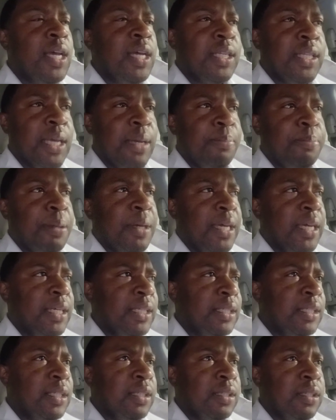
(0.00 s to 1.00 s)
They pick,
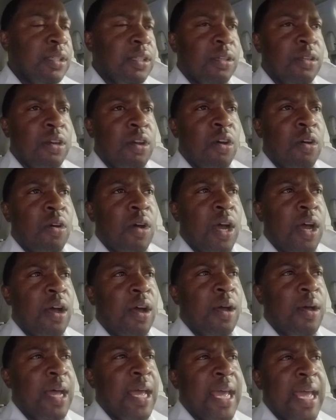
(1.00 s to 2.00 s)

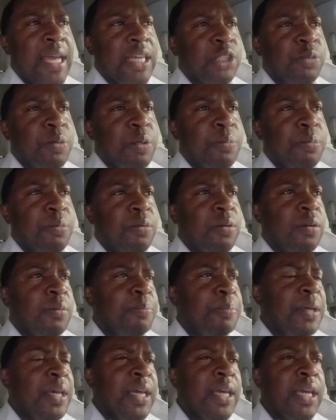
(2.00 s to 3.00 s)
I ask people to
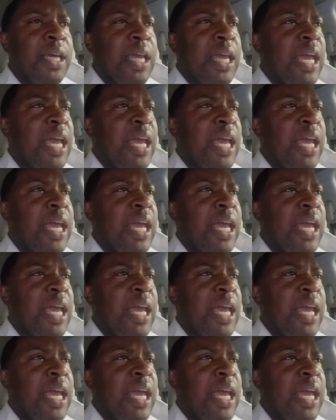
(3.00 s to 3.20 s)
pick